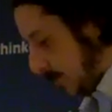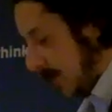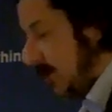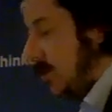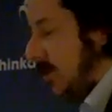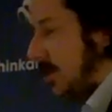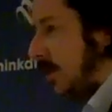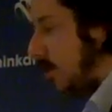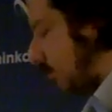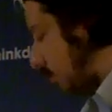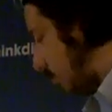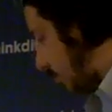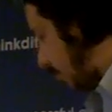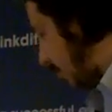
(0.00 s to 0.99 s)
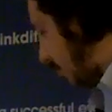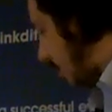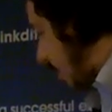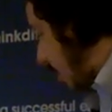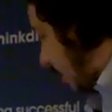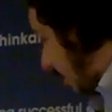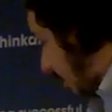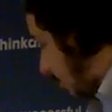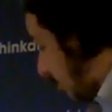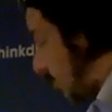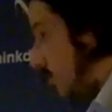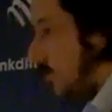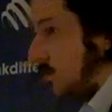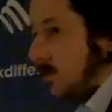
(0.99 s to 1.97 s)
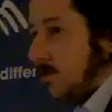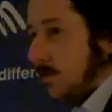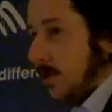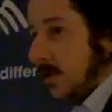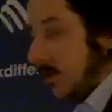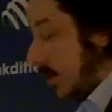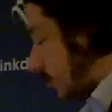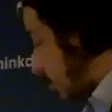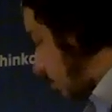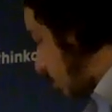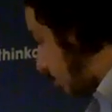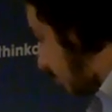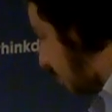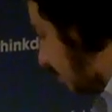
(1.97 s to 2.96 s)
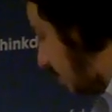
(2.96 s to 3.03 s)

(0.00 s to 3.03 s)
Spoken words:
is basically on how to use social media tools